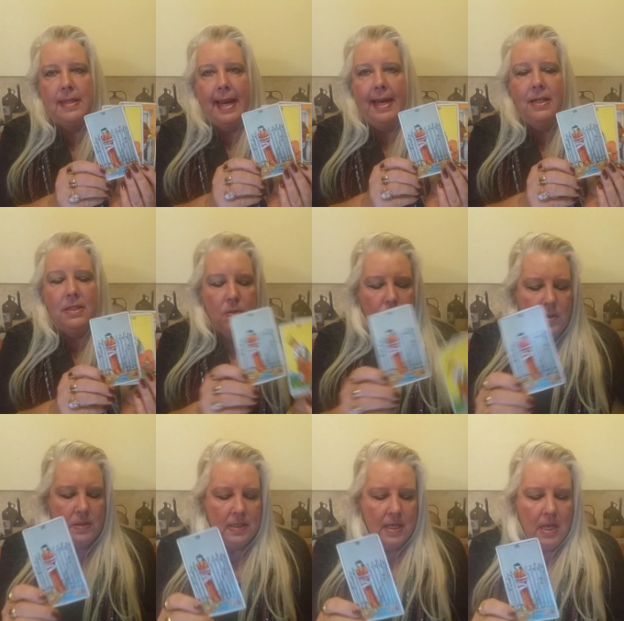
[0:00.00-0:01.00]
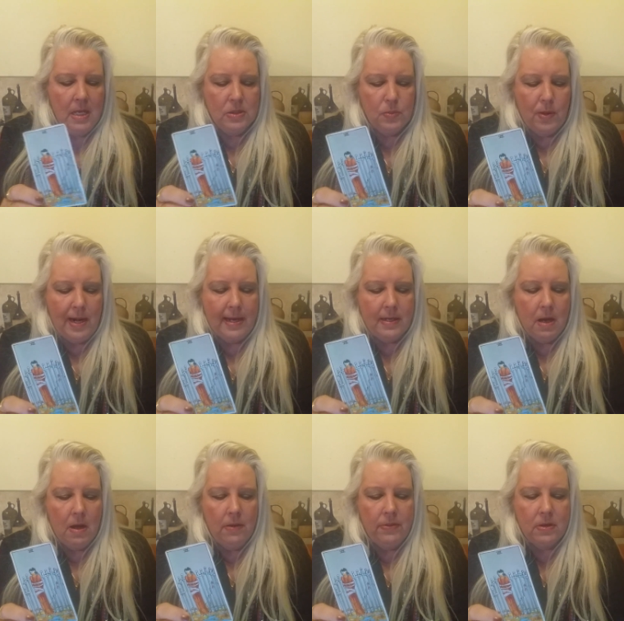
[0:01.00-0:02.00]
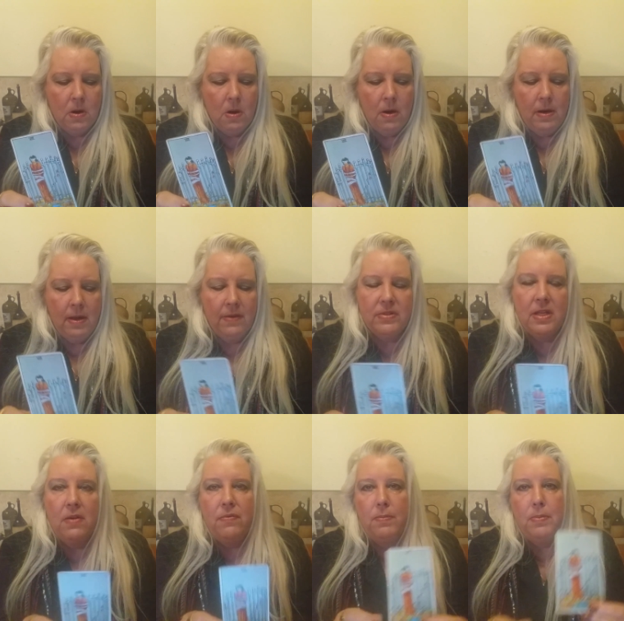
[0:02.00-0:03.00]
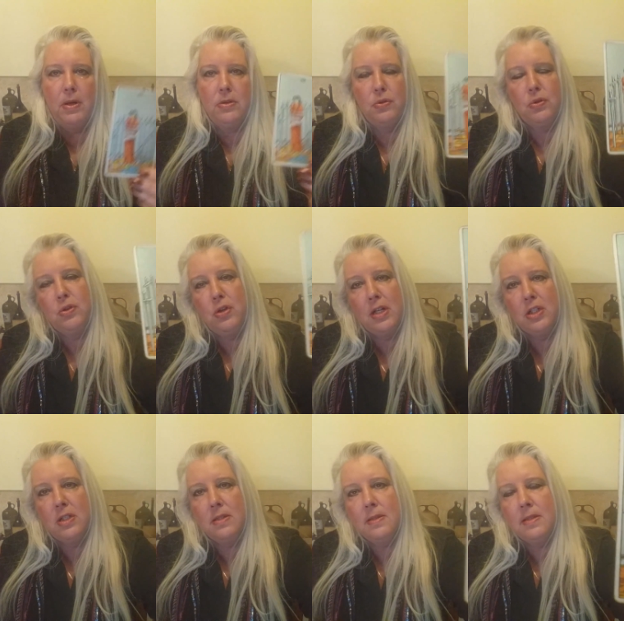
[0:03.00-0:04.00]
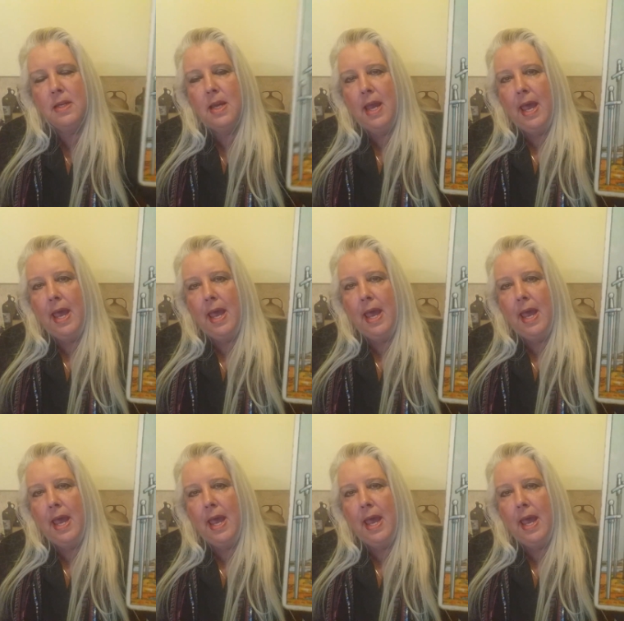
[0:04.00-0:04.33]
and the Eight of Swords is what I call the card of self-imposed restrictions.